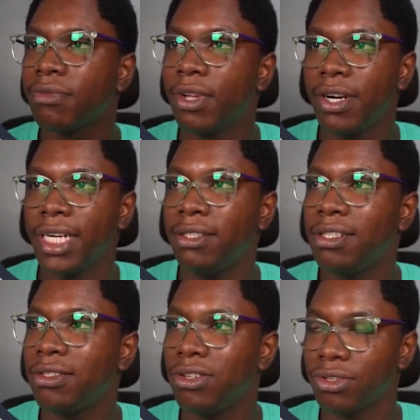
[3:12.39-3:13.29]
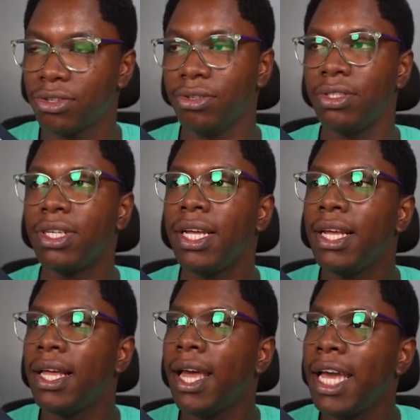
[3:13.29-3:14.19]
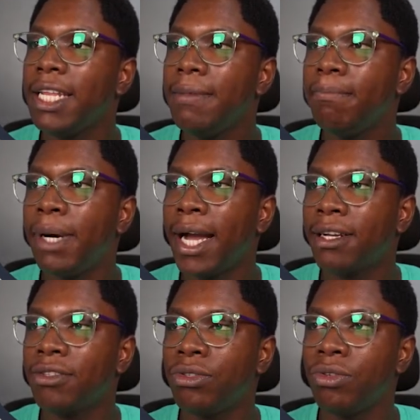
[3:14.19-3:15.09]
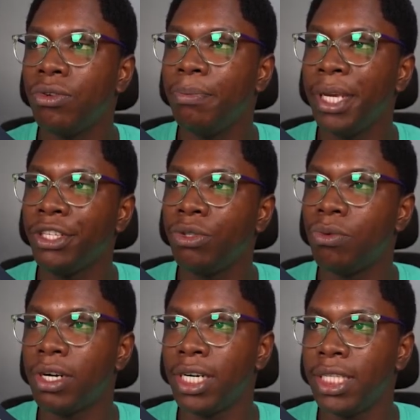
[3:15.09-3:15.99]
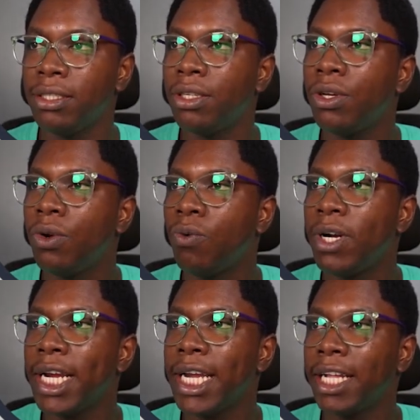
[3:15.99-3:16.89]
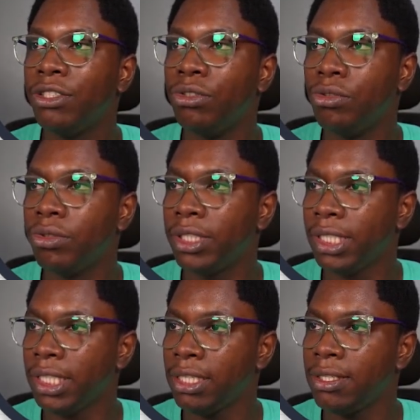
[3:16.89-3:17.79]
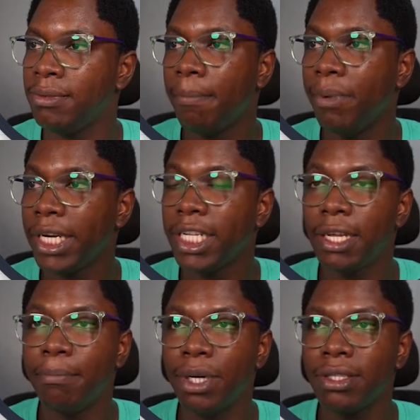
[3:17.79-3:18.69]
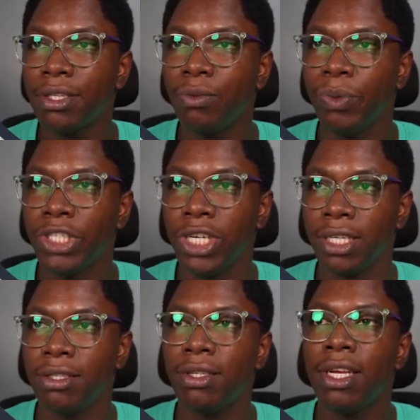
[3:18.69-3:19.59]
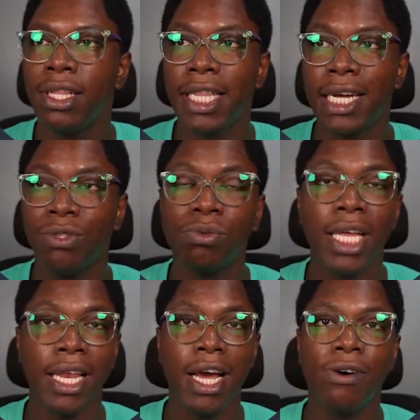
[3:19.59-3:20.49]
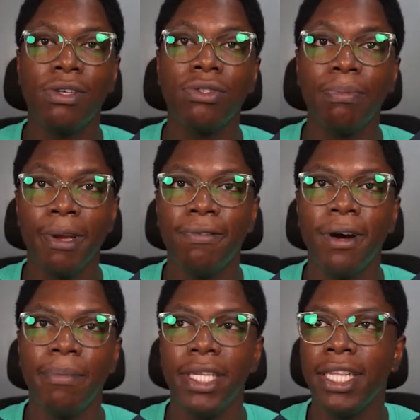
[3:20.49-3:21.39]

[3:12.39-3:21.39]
All right, this looks good. Heading back to page one, what I can do is bring in a button widget that would allow us to perform the